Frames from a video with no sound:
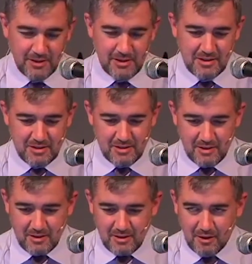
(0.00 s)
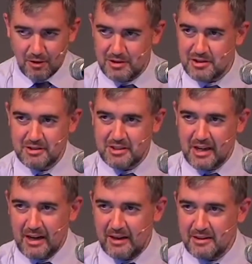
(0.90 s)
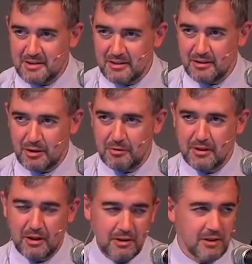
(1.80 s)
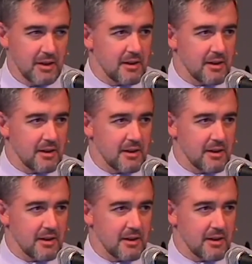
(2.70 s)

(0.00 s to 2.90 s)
this is Christian Science and New Thought.